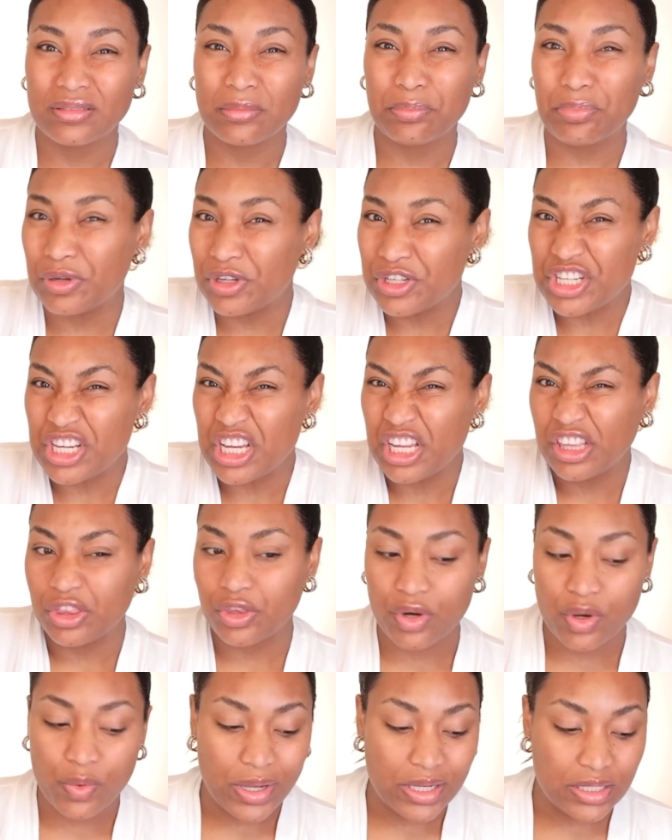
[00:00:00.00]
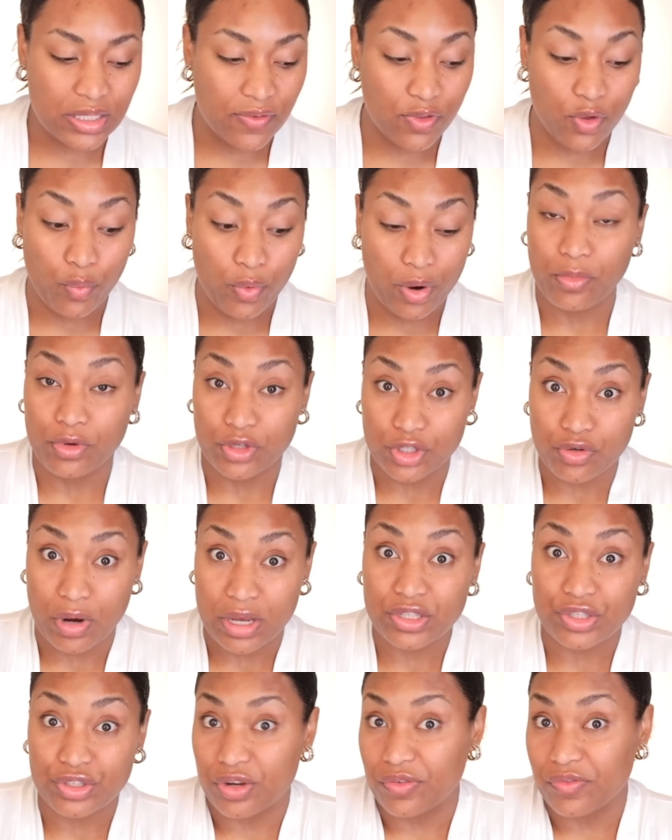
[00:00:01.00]
pushing 3 weeks if you wear
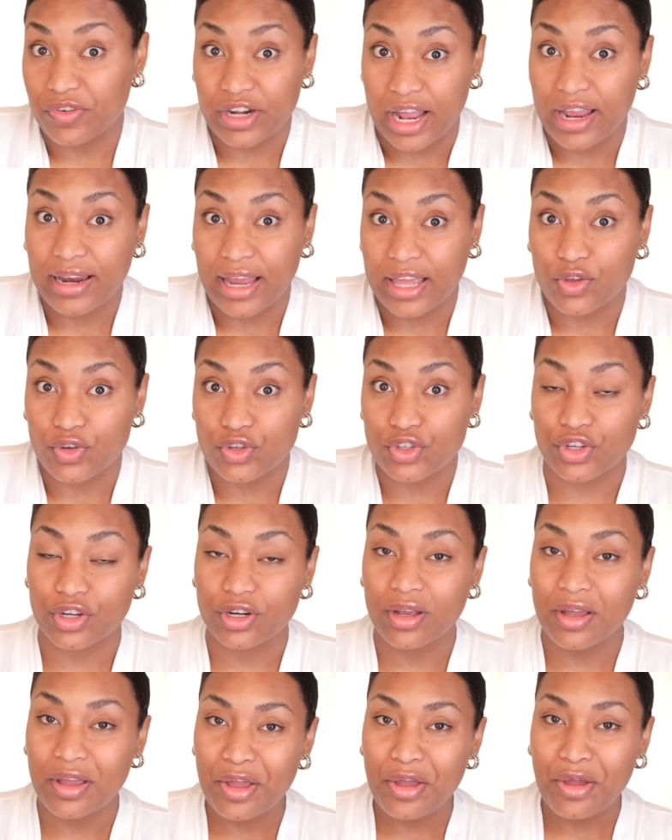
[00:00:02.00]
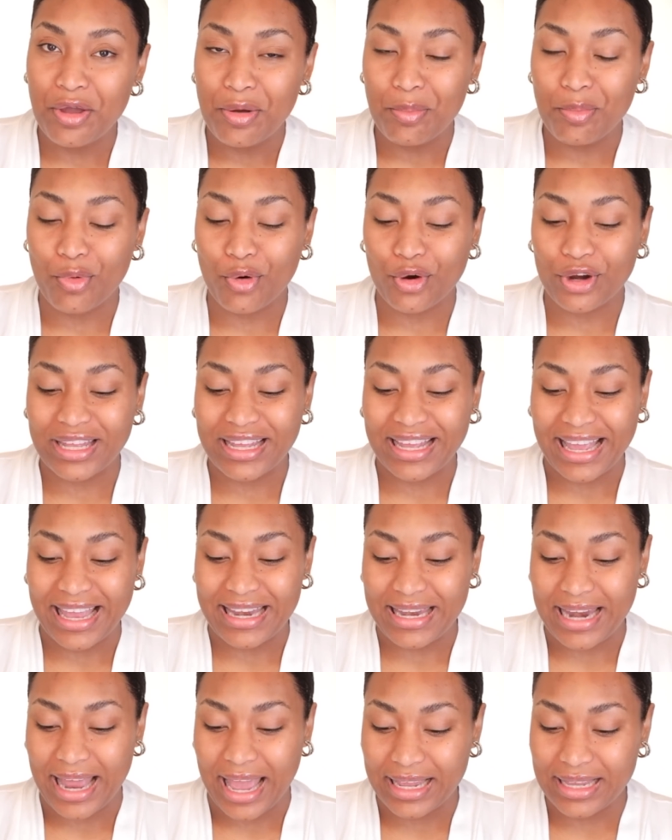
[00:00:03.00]
moisturizers every day like you should, morning
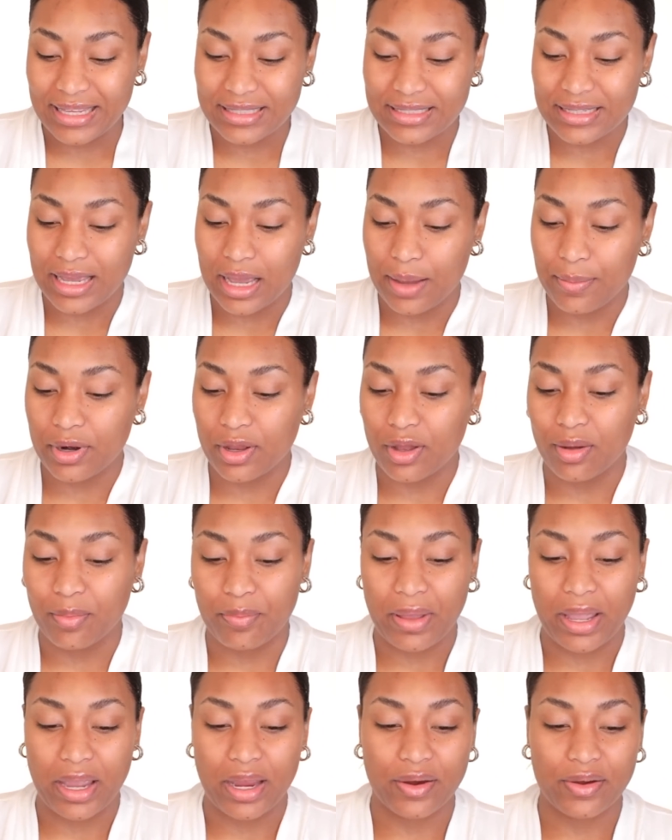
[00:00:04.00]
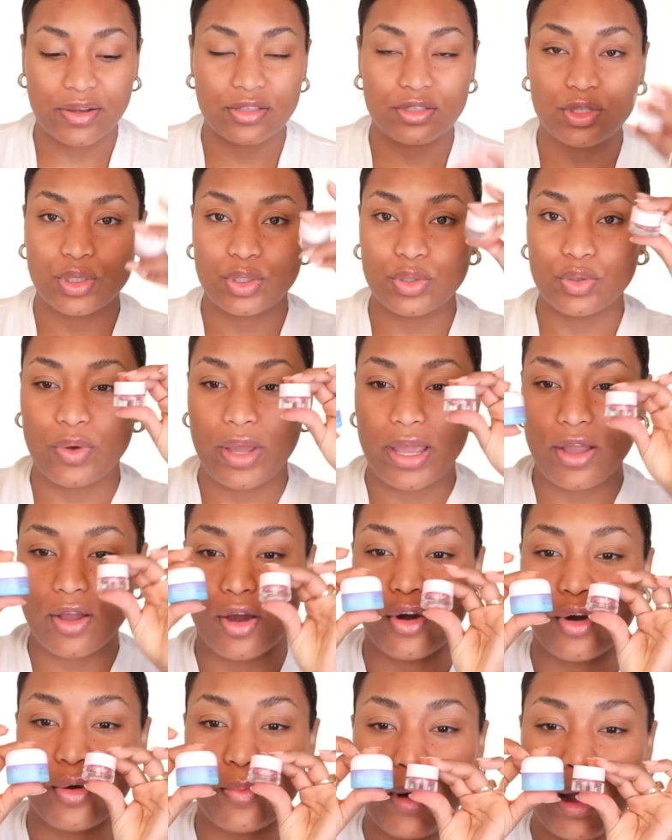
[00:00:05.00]
and night. I'm going to compare it to a
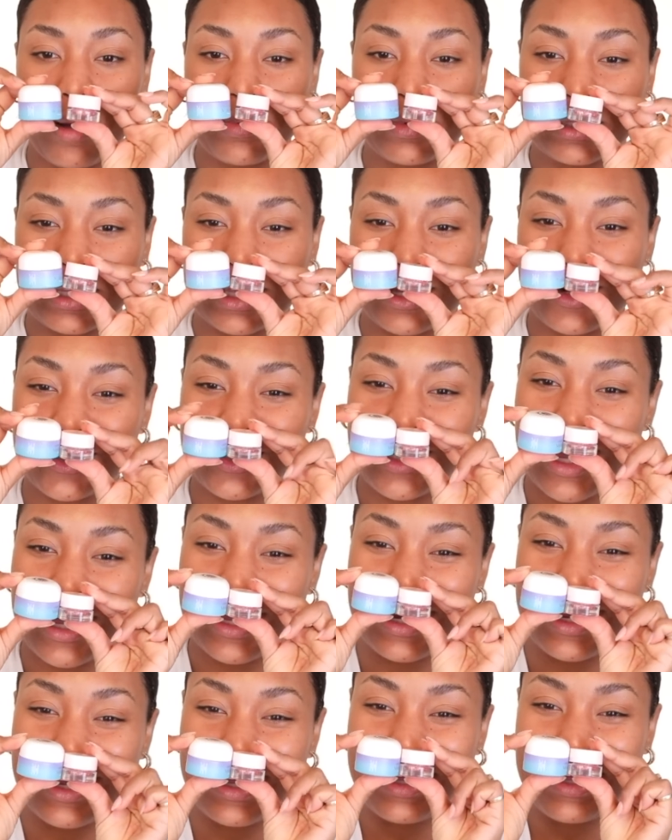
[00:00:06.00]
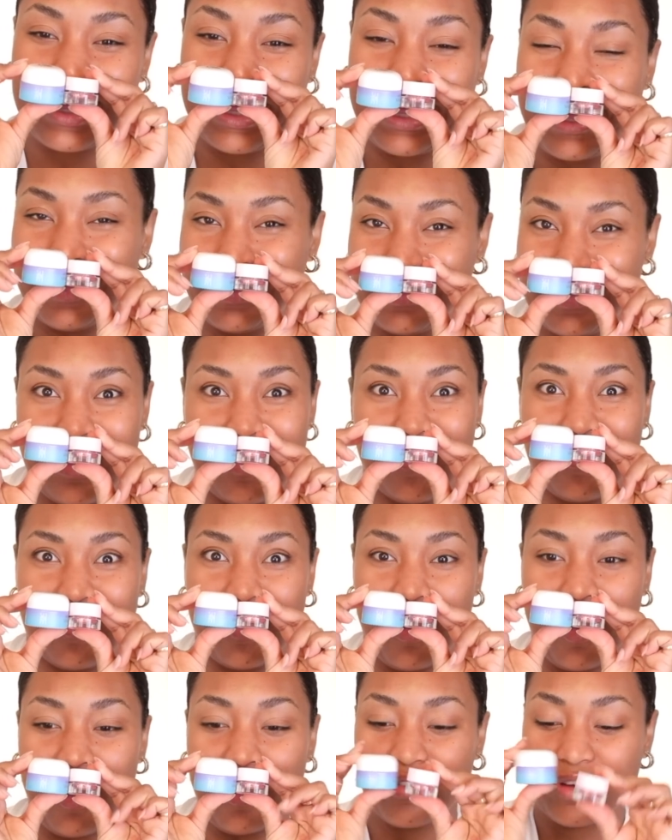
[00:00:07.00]
ColourPop glitter side. It's not that
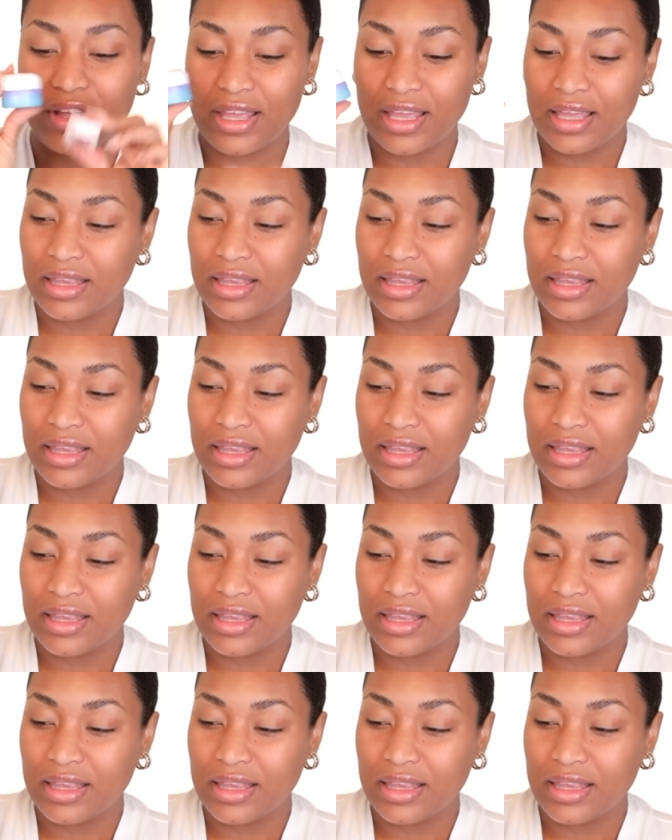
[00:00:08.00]
far off.